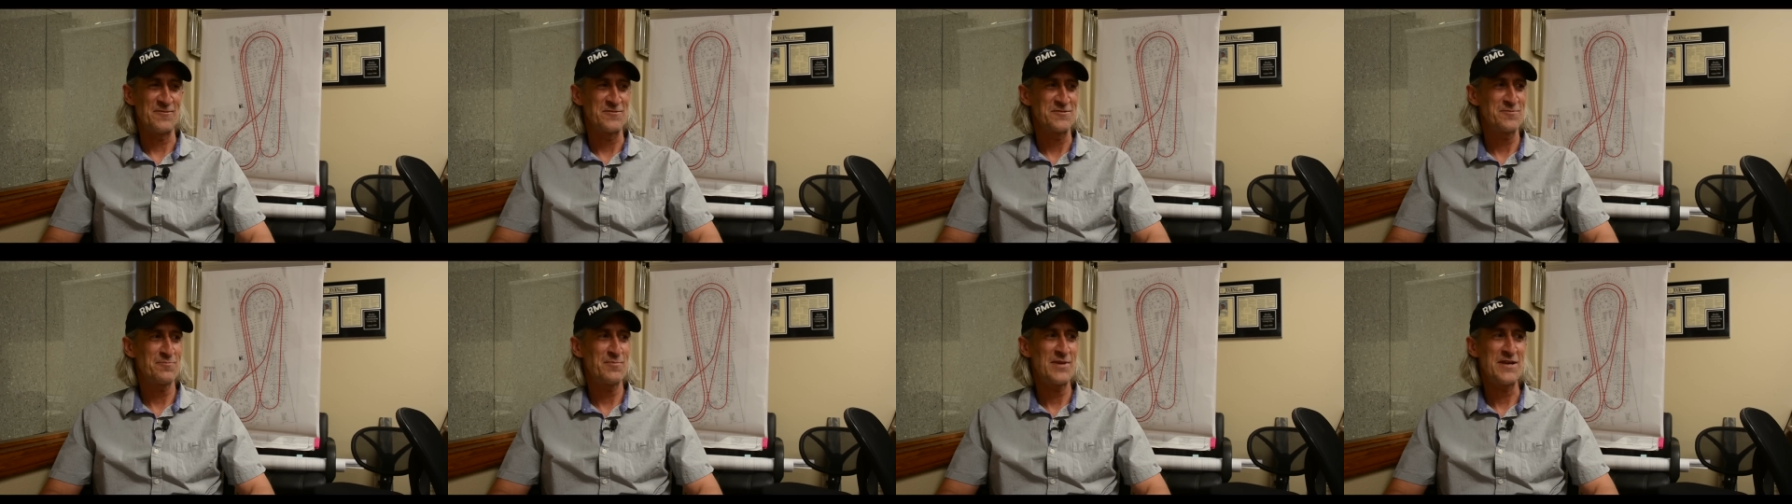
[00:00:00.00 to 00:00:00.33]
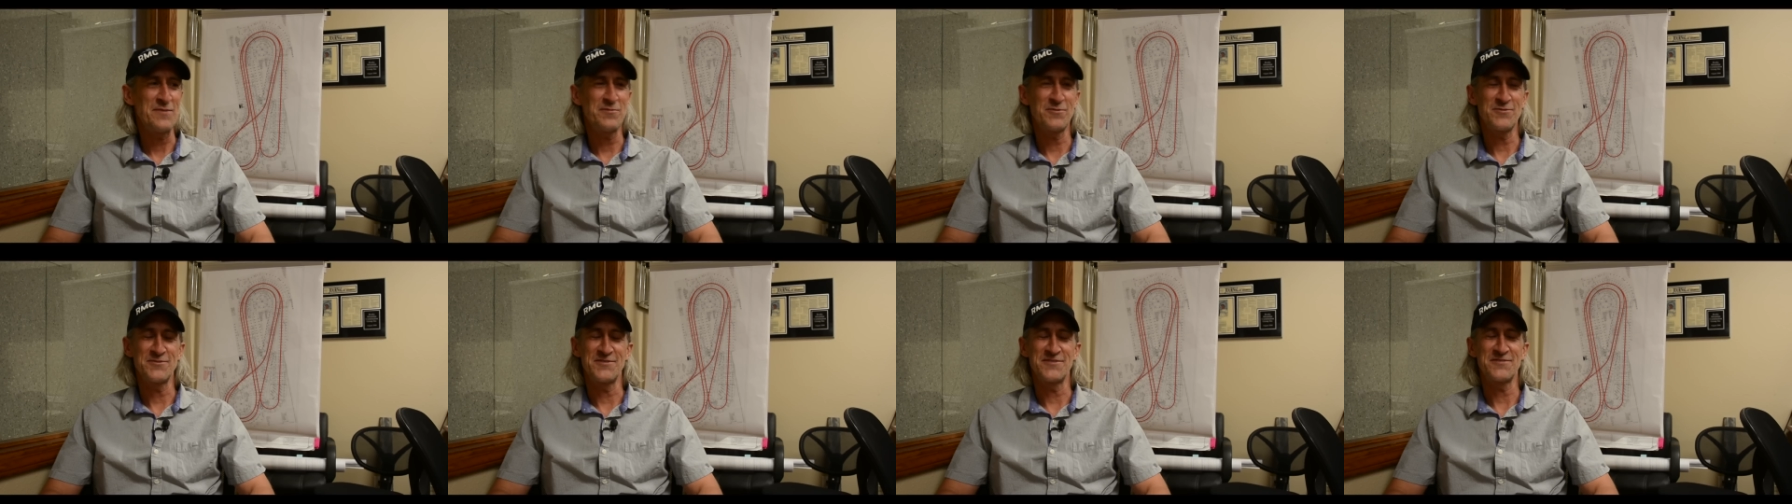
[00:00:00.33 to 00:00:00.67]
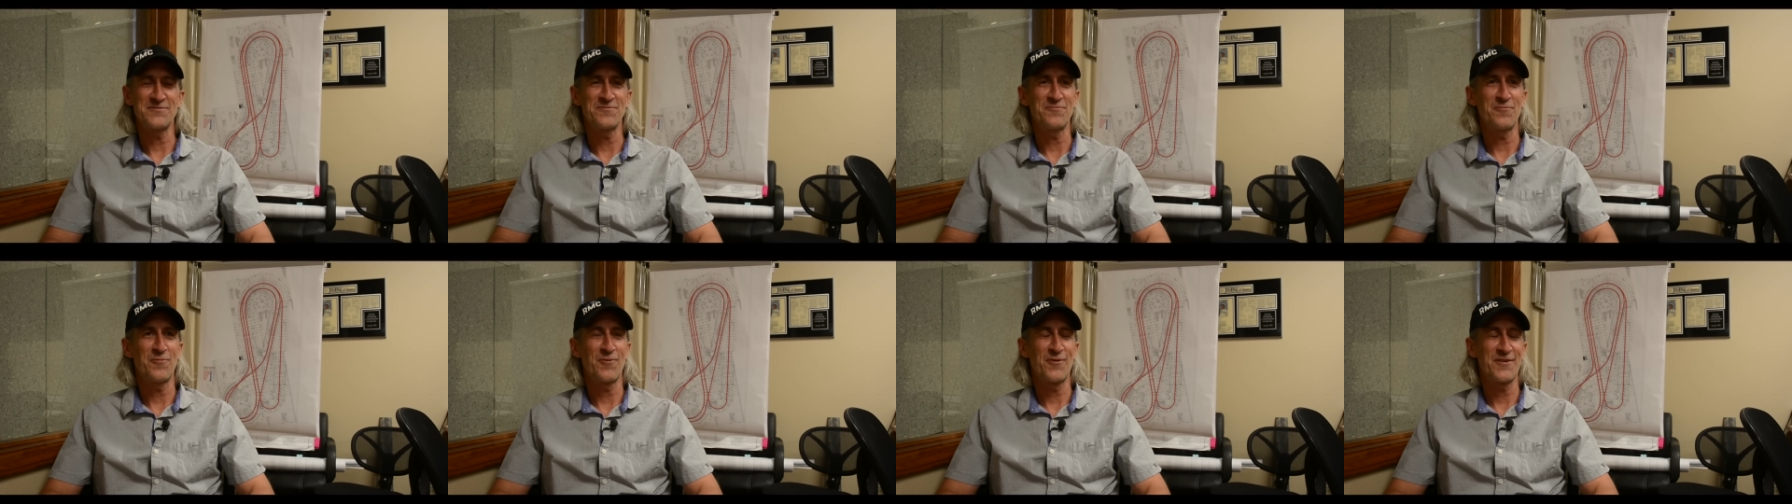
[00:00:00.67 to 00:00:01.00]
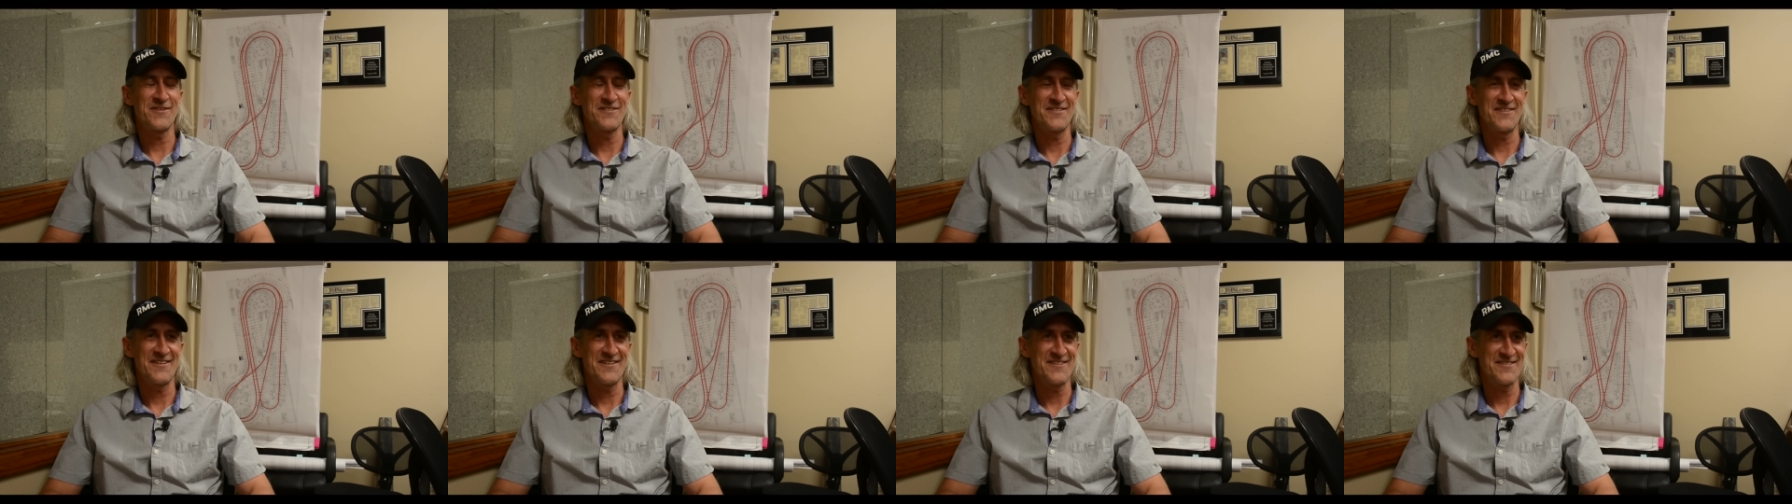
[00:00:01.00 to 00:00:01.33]
was people just
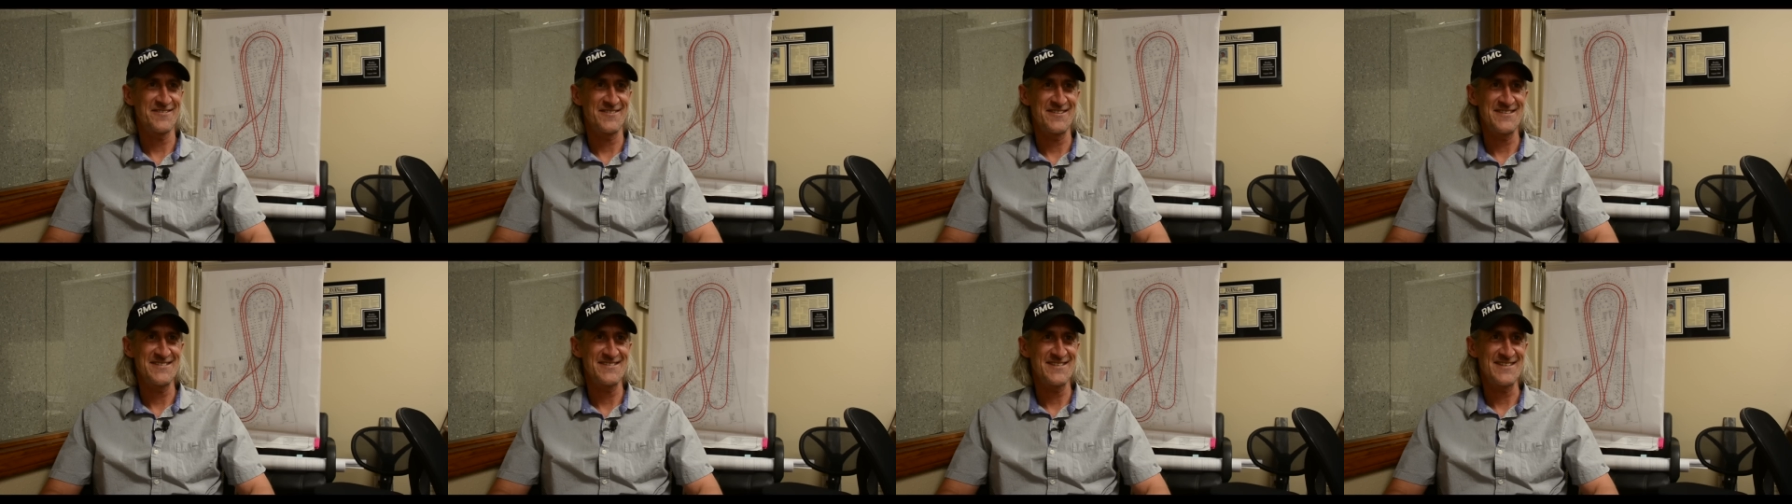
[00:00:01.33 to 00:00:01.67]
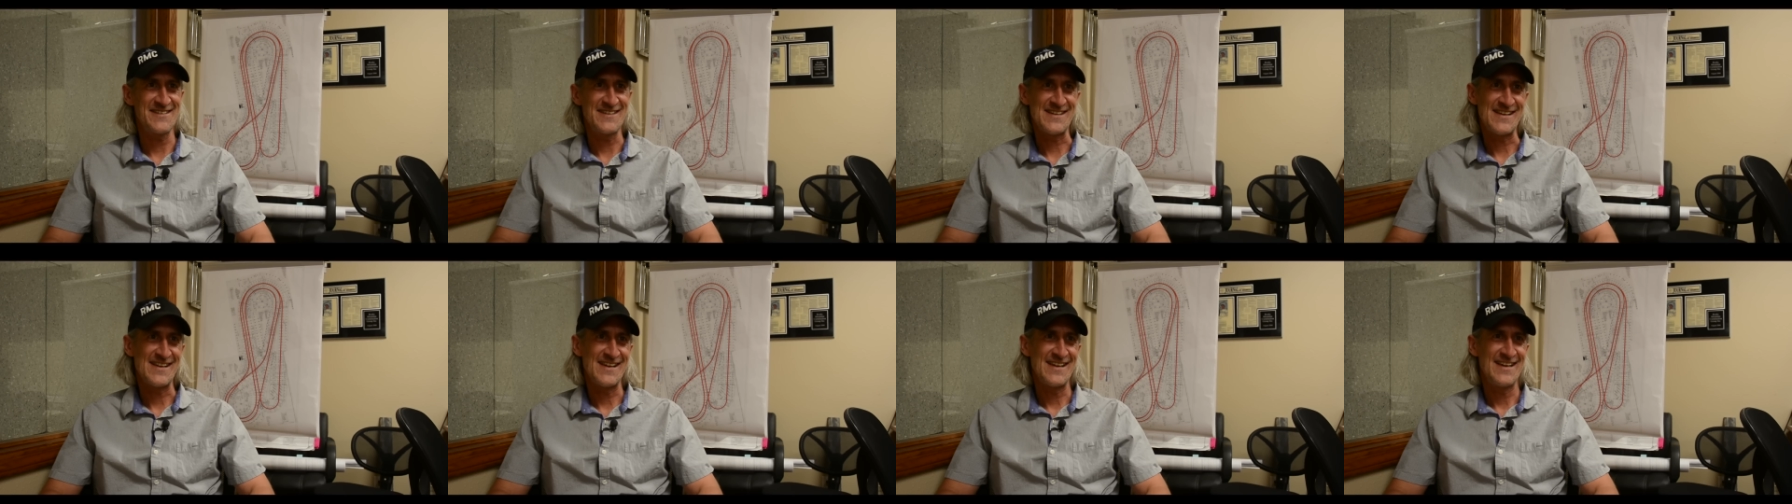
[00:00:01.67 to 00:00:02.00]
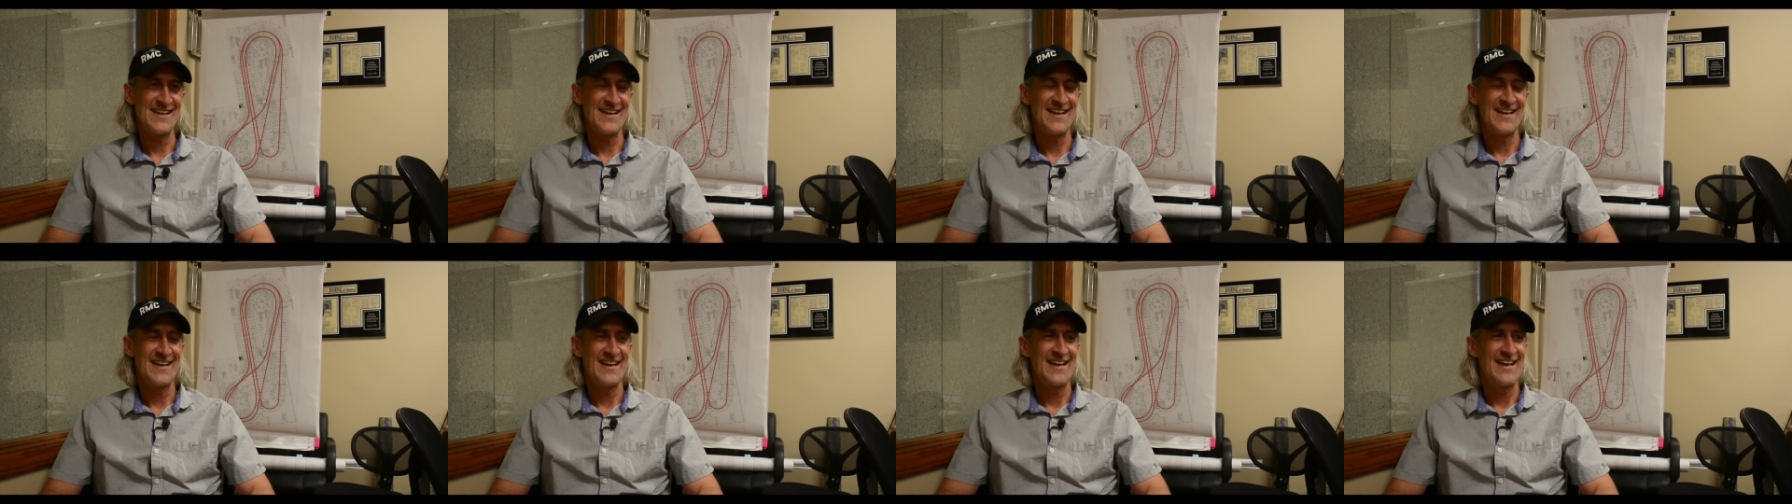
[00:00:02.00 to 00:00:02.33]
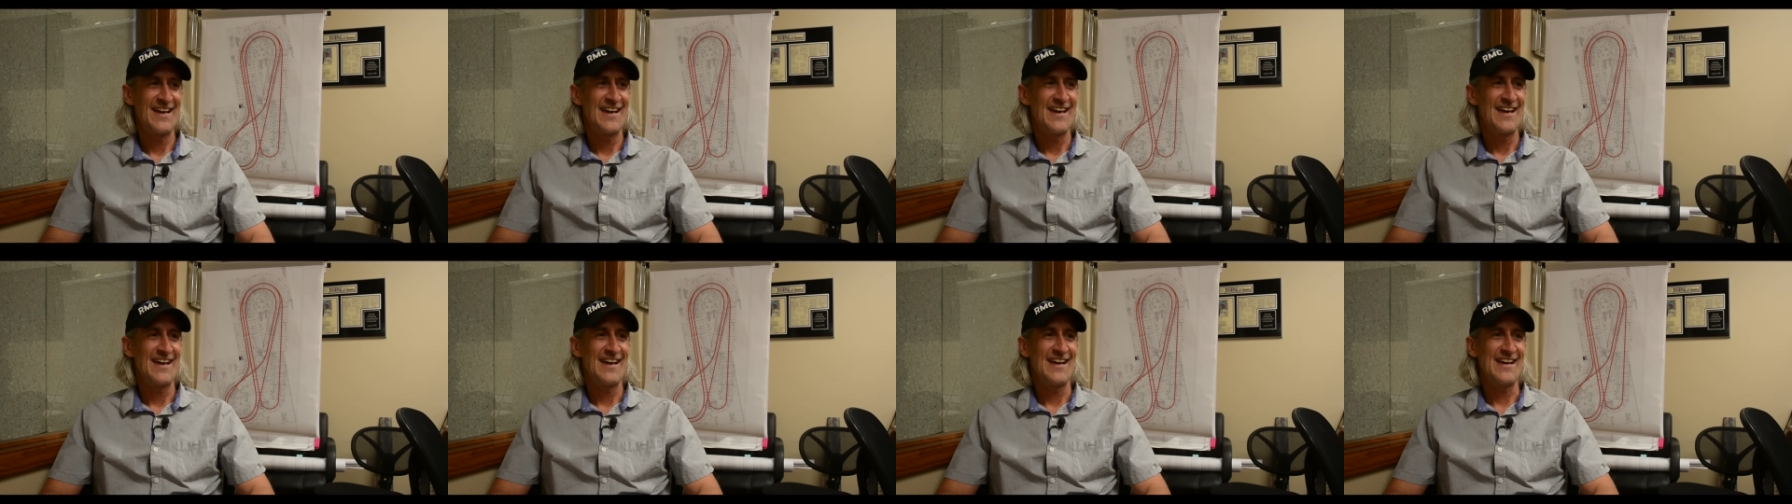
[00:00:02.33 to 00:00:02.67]
working like crazy
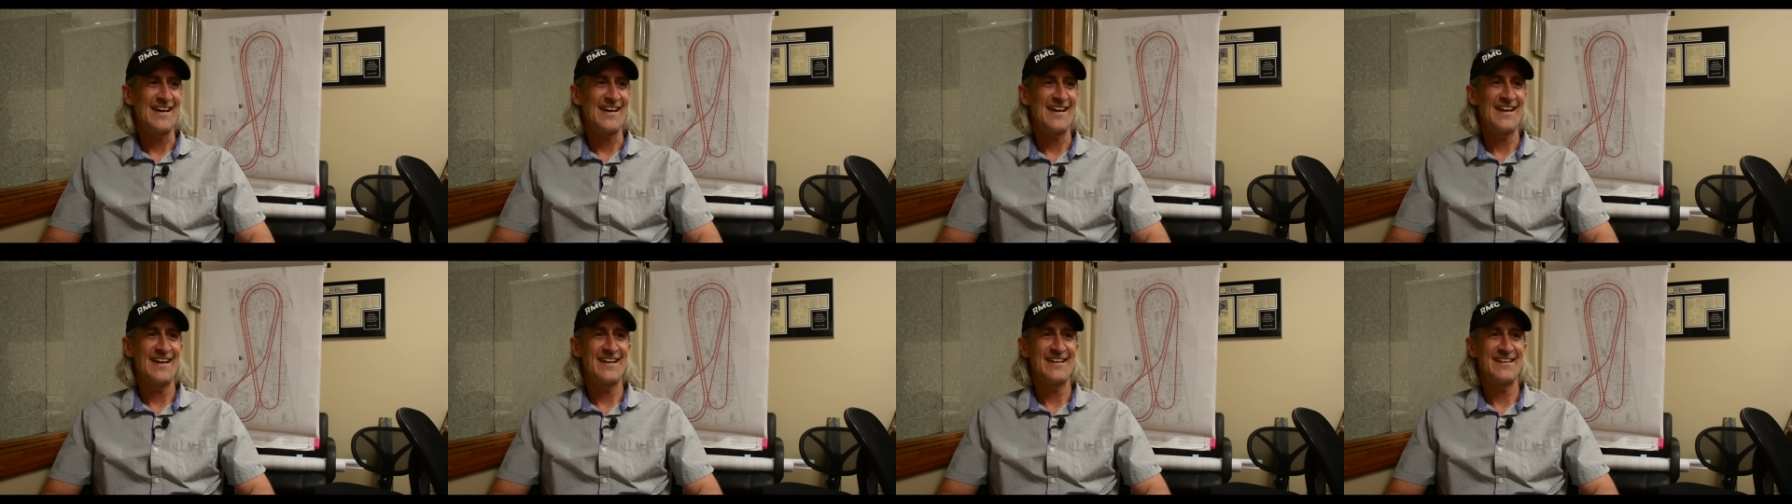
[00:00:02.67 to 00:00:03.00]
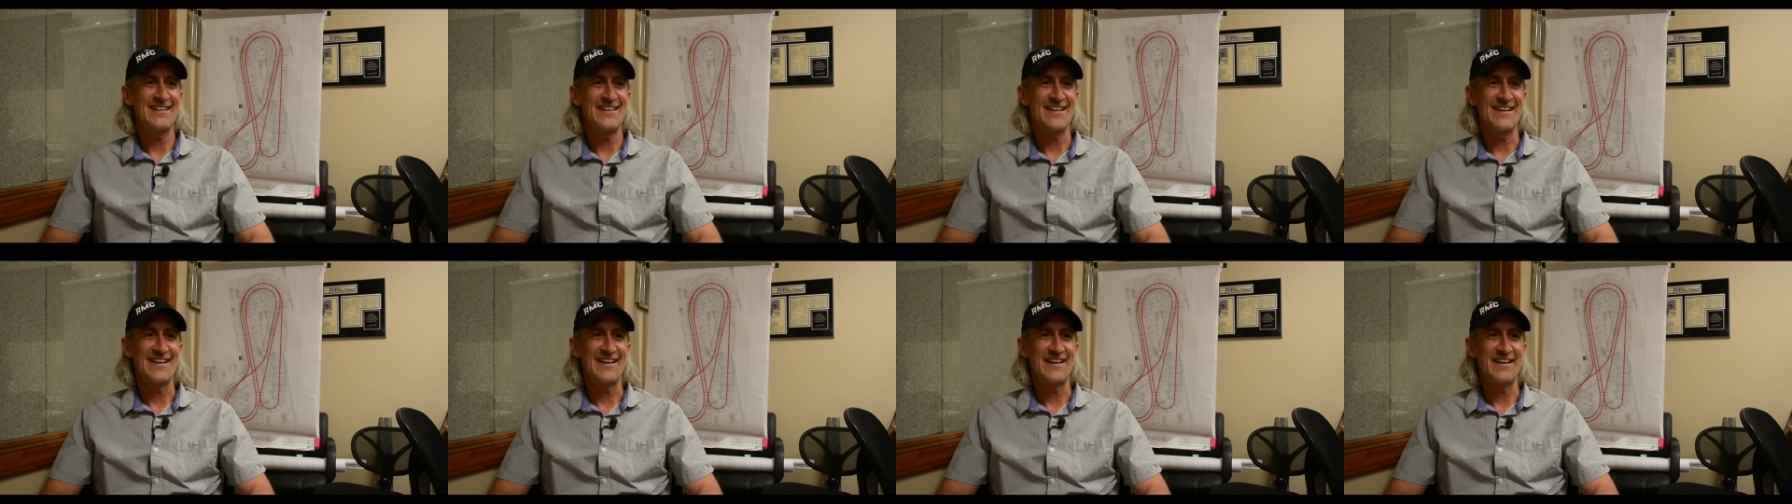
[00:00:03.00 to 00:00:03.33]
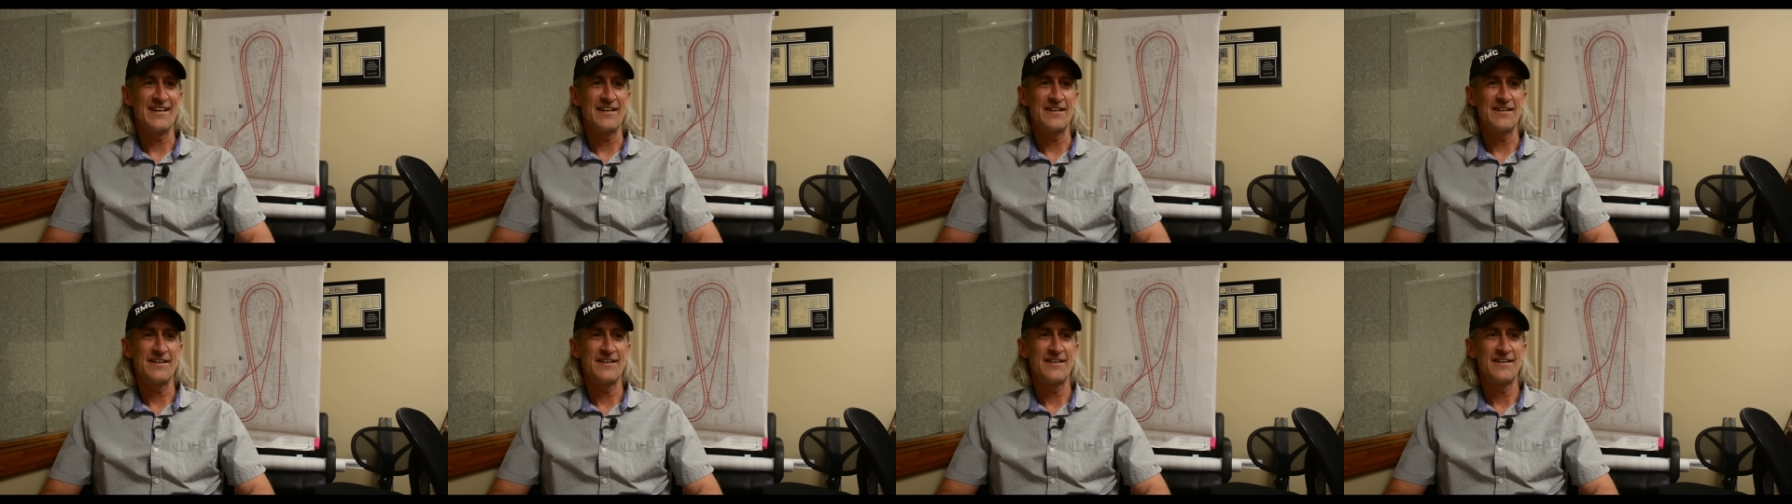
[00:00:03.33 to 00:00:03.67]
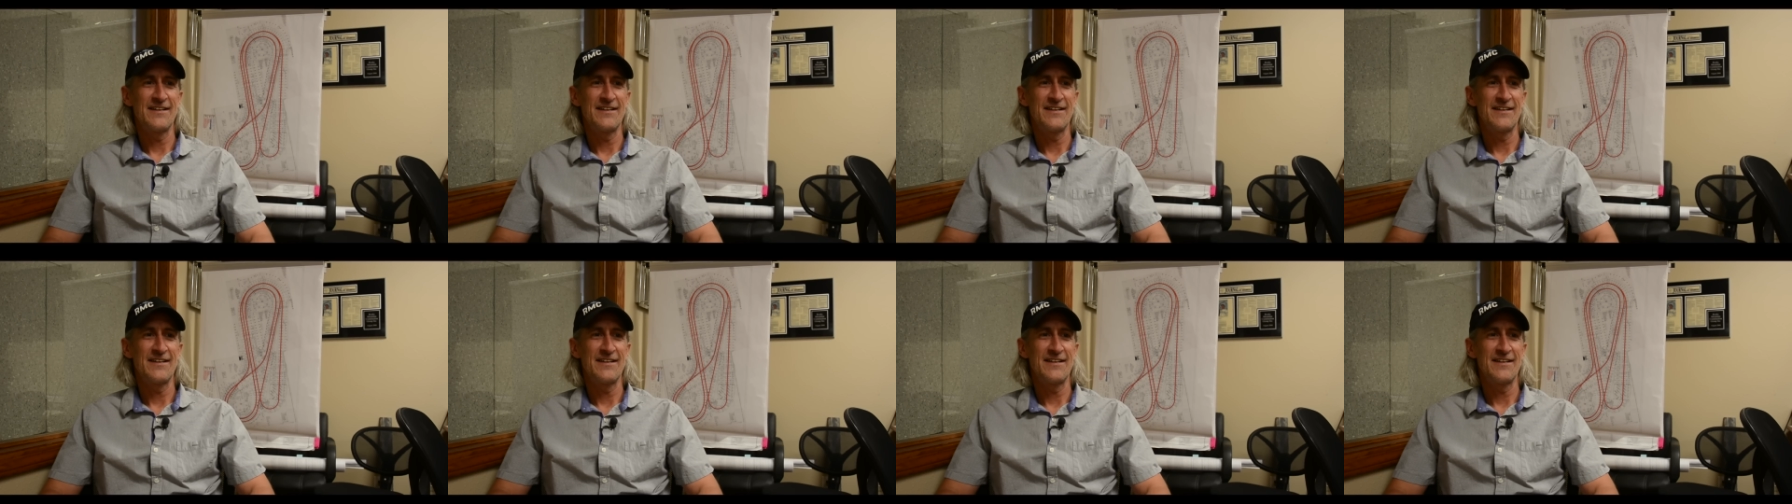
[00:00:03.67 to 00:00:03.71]
and uh,